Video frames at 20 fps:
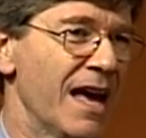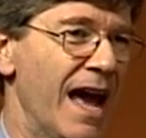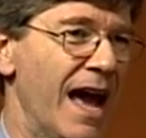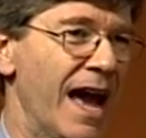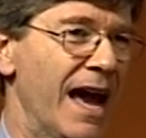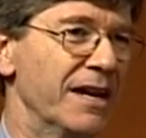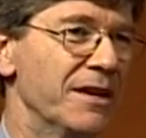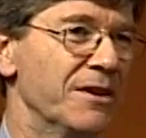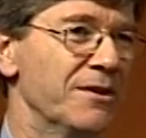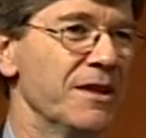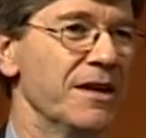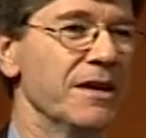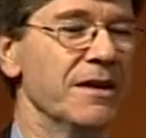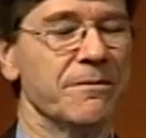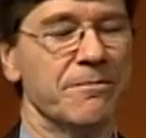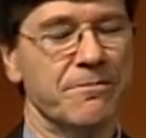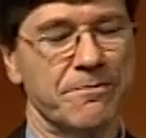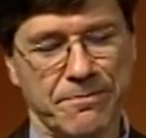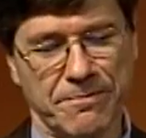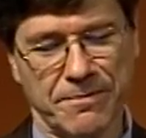And
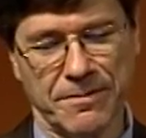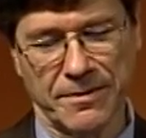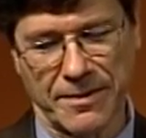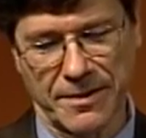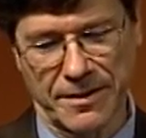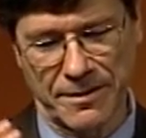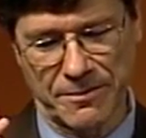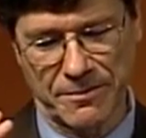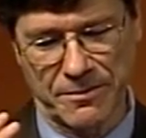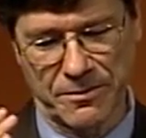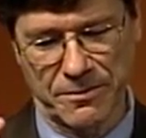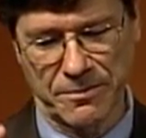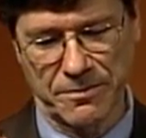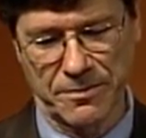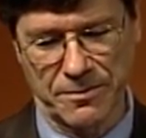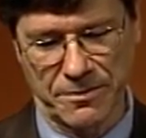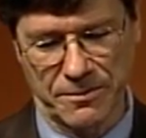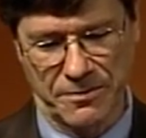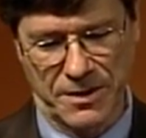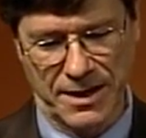the,
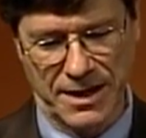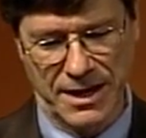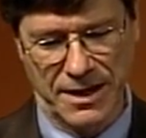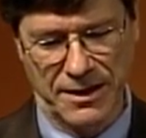the,